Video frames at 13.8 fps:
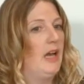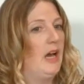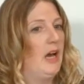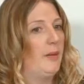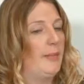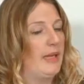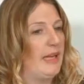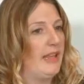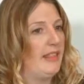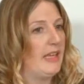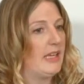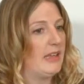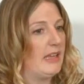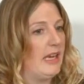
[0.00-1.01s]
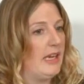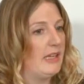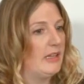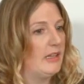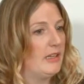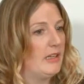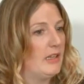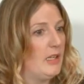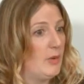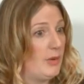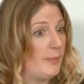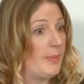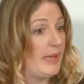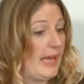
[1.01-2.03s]
Um, and I think that you know
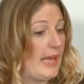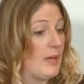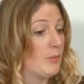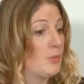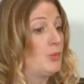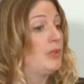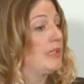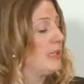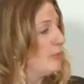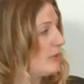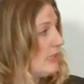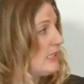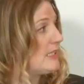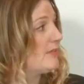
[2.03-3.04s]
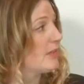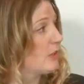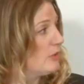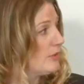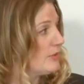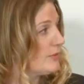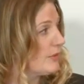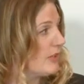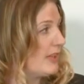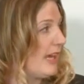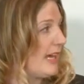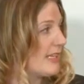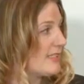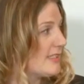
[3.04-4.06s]
it became really really difficult for the
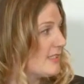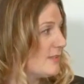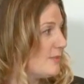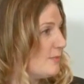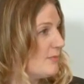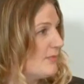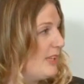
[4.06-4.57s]
last